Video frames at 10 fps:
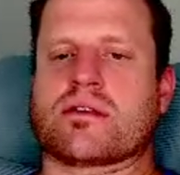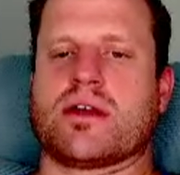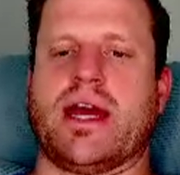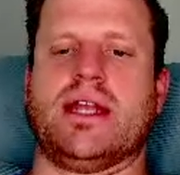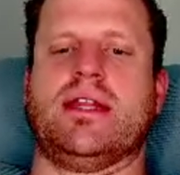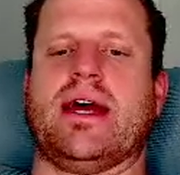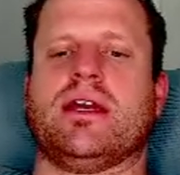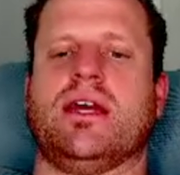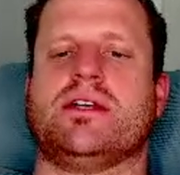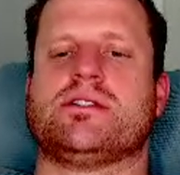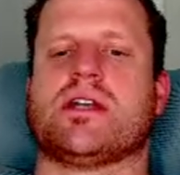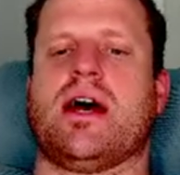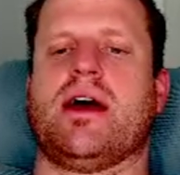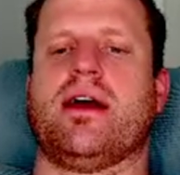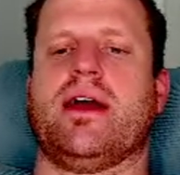And in that case,
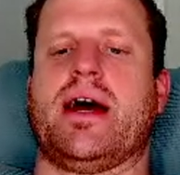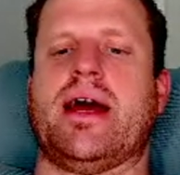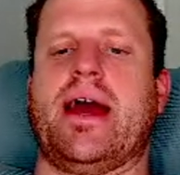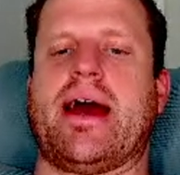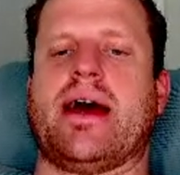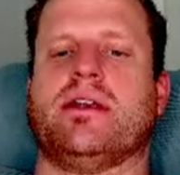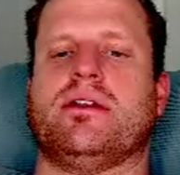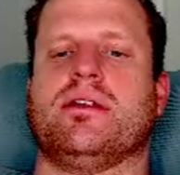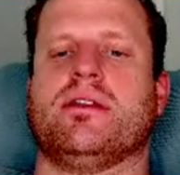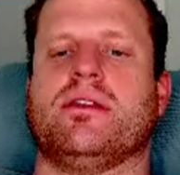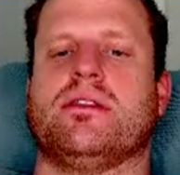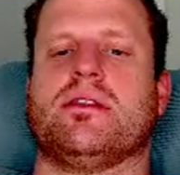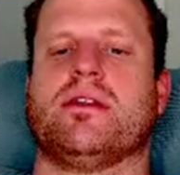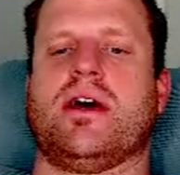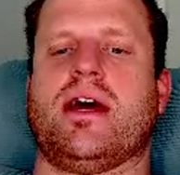I had
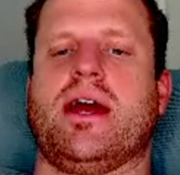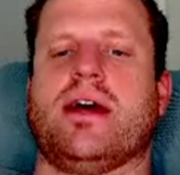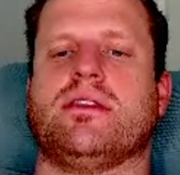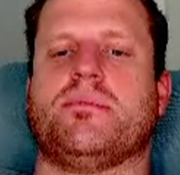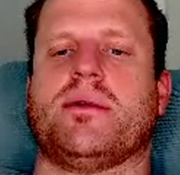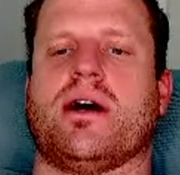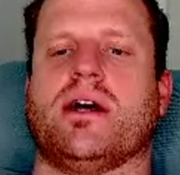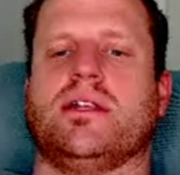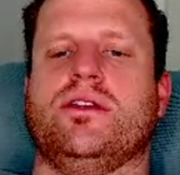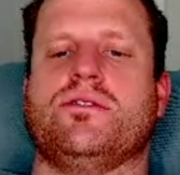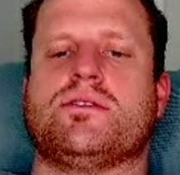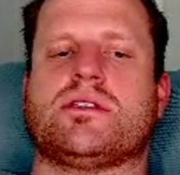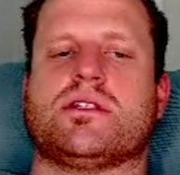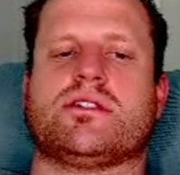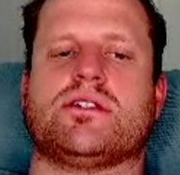the mod use
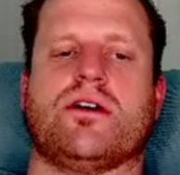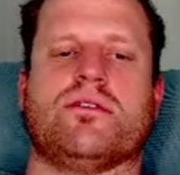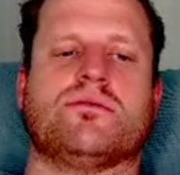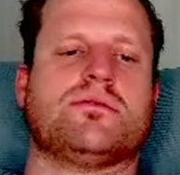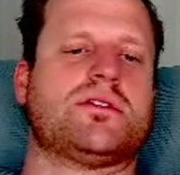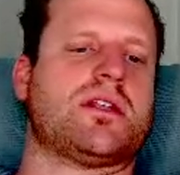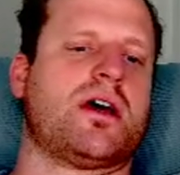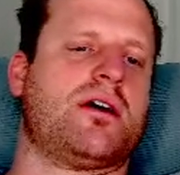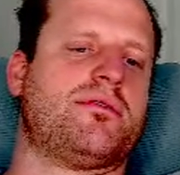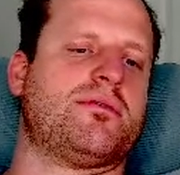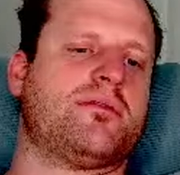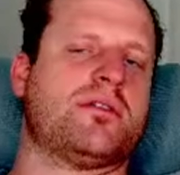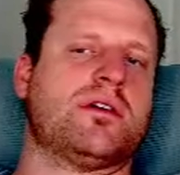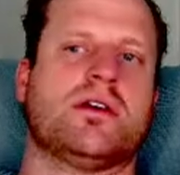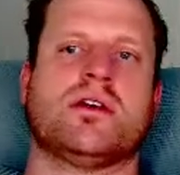this zone stuff.
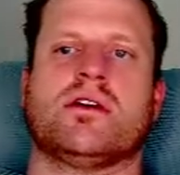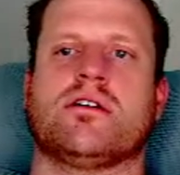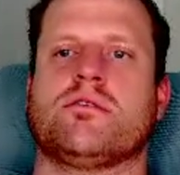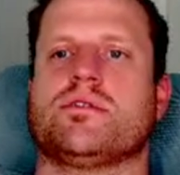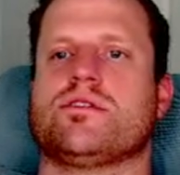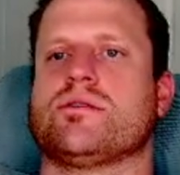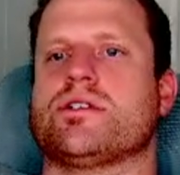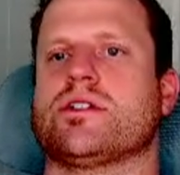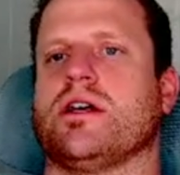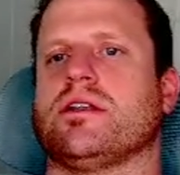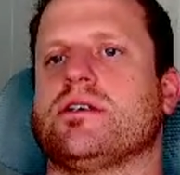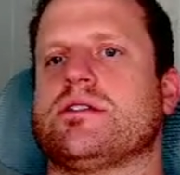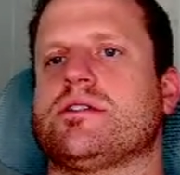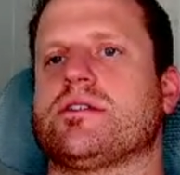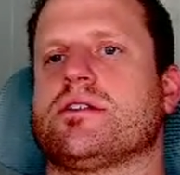Let me switch
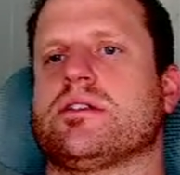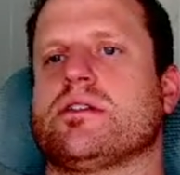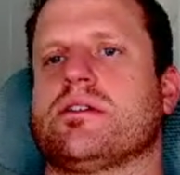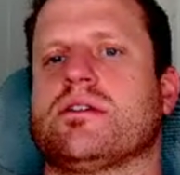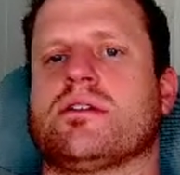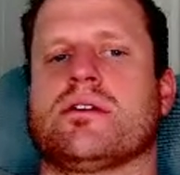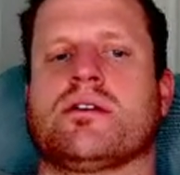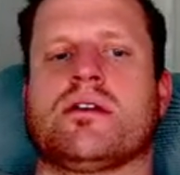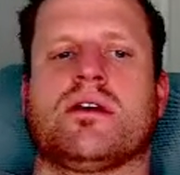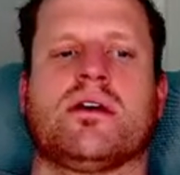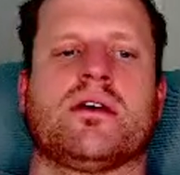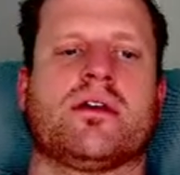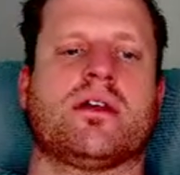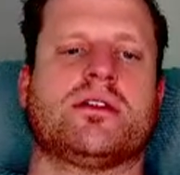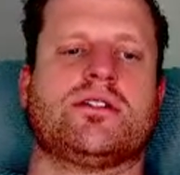colors.
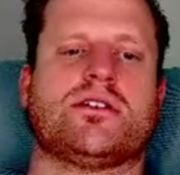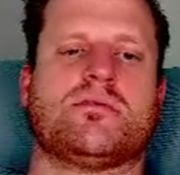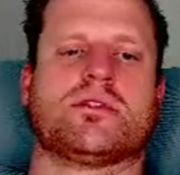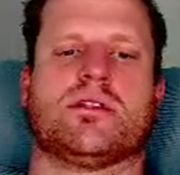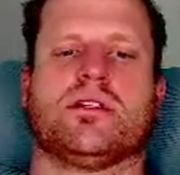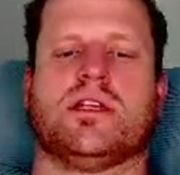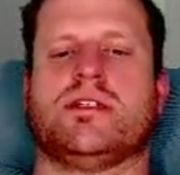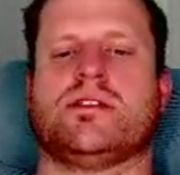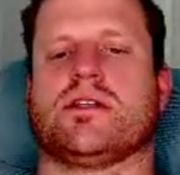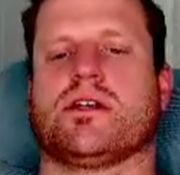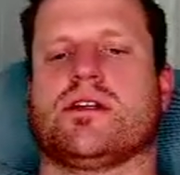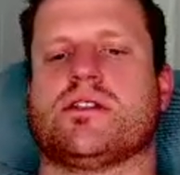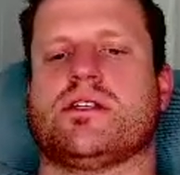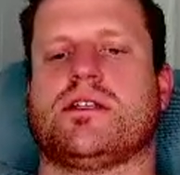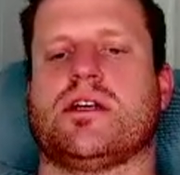It just seems a little easier because
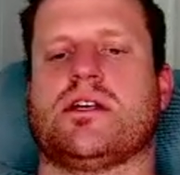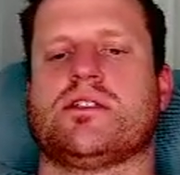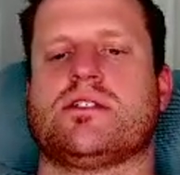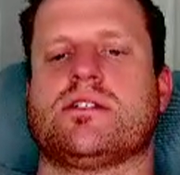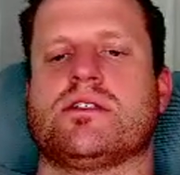it does